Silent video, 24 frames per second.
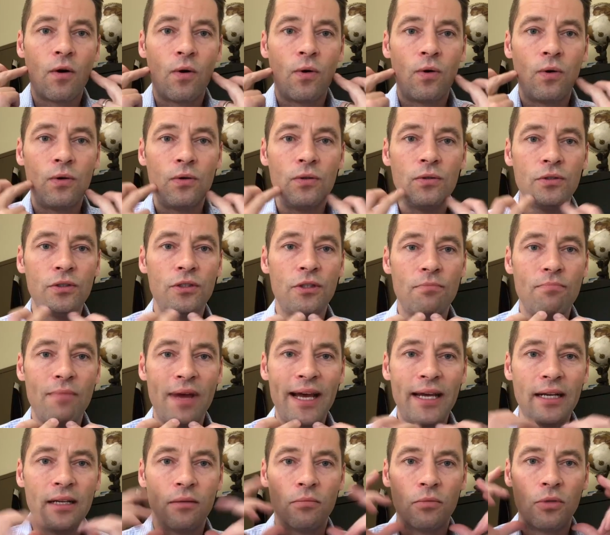that hold your
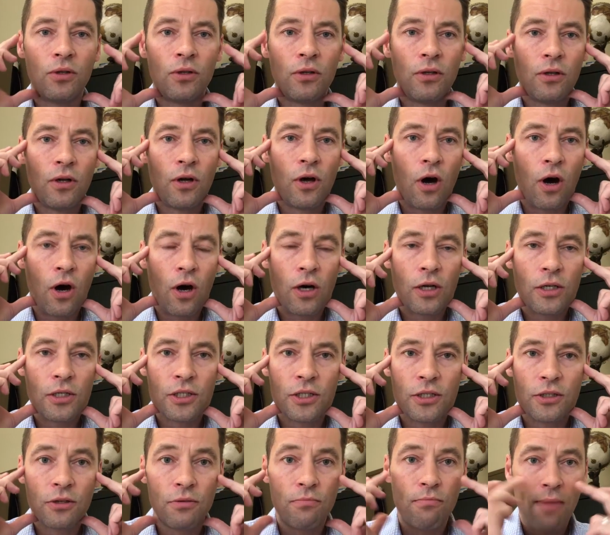mandible
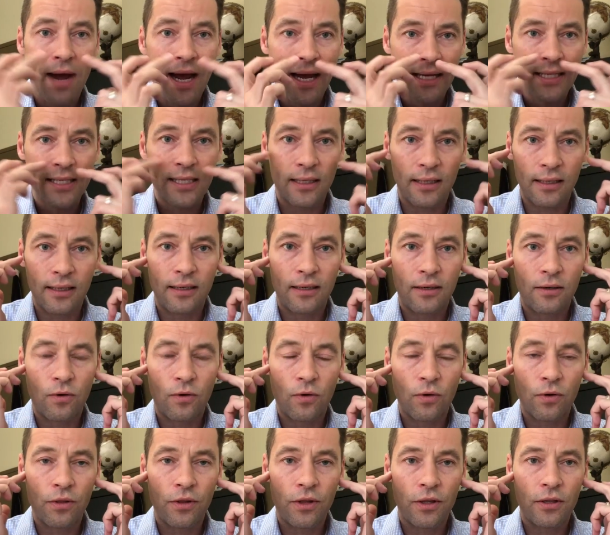onto your
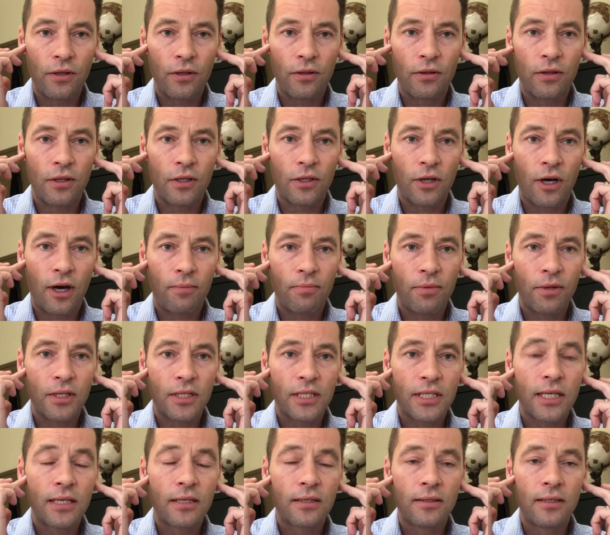maxilla, or the top
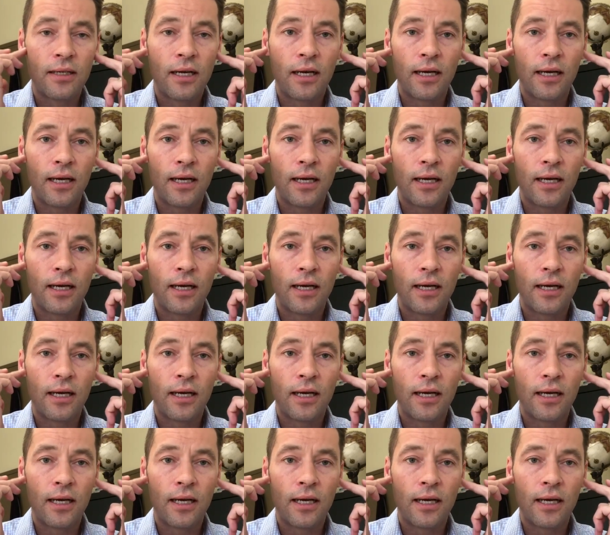of